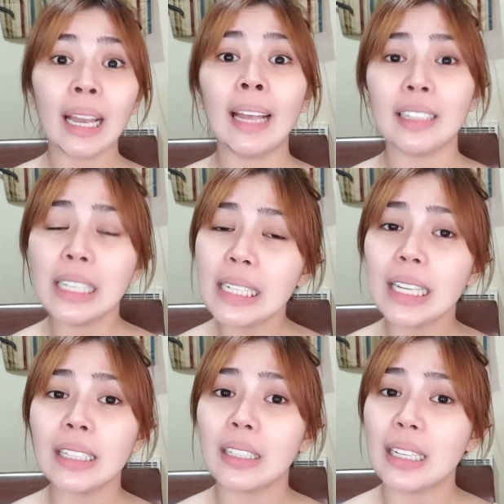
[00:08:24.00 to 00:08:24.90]
I
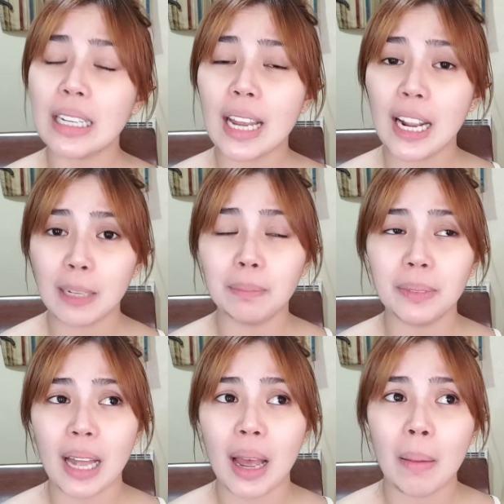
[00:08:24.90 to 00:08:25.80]
think it really
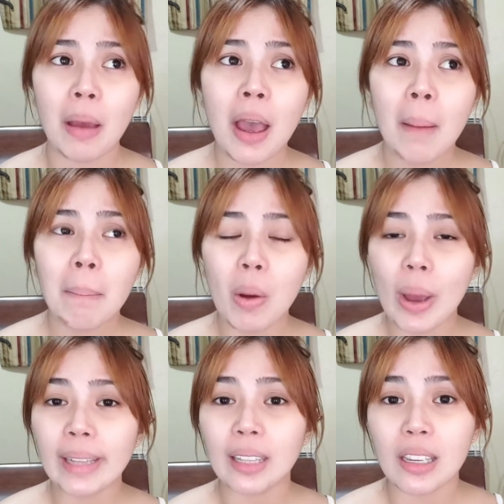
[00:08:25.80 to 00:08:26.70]
helped na
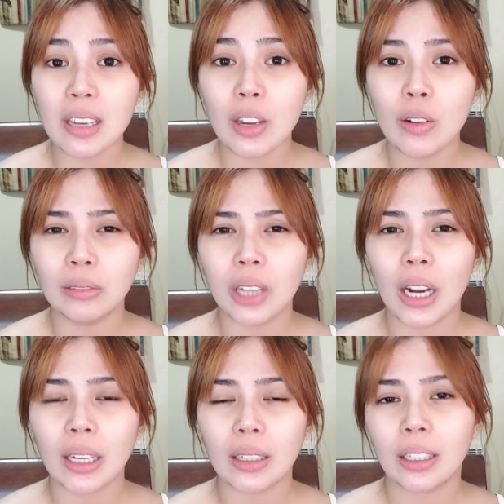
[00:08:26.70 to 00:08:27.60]
ma-whiten niya yung
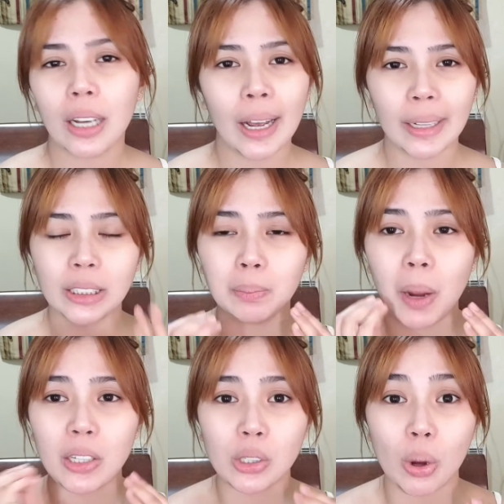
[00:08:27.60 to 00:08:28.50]
dark
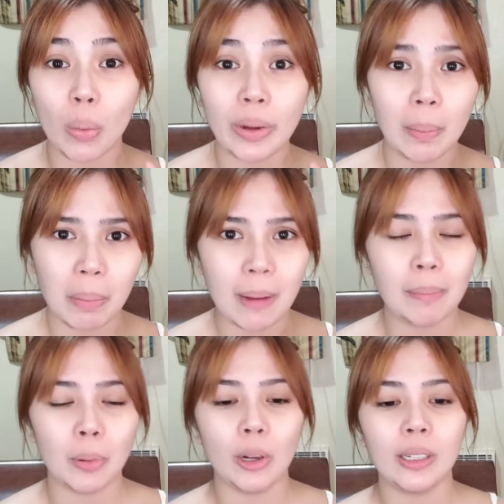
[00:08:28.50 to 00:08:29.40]
spots ko with the
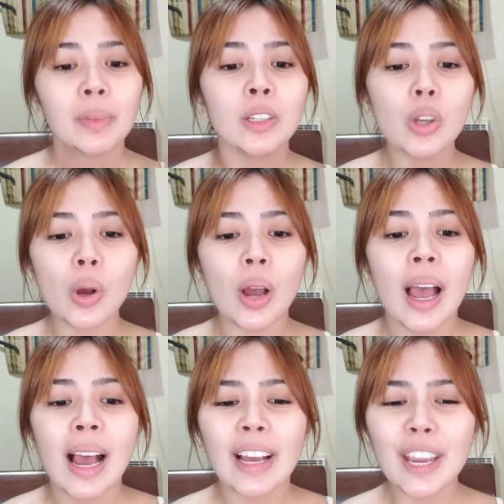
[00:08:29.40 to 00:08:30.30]
pimple. So,
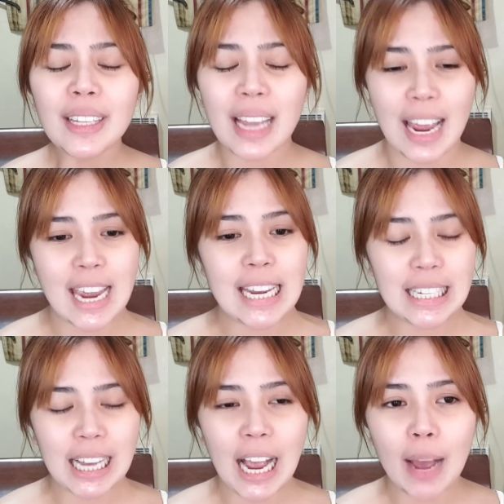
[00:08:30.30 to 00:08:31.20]
ngayon
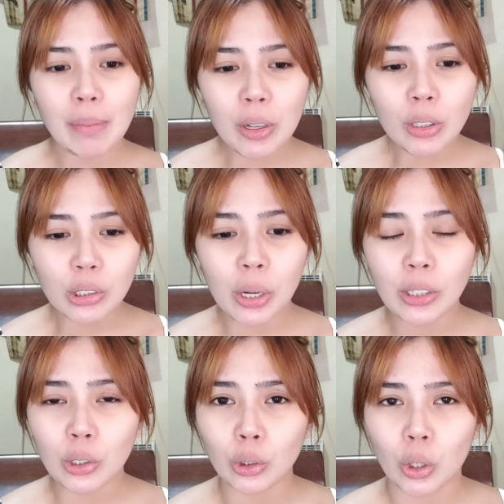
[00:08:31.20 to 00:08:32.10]
guys,
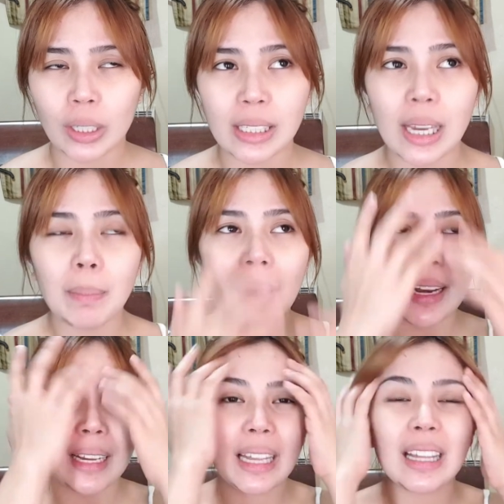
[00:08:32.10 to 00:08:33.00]
nagustuhan ko to kasi
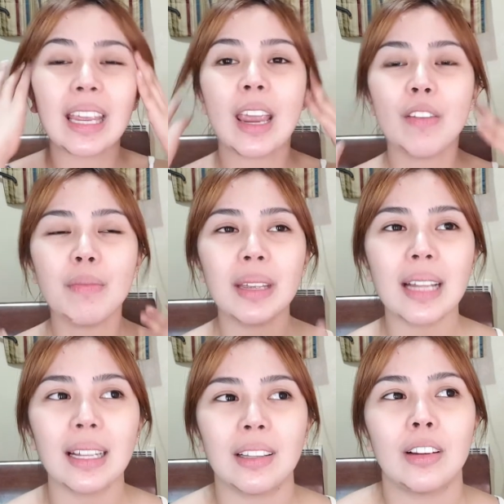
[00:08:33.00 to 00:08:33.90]
para it gave me
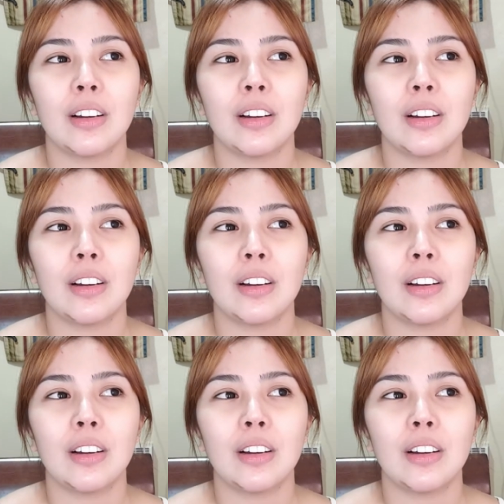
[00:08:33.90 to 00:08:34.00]
that,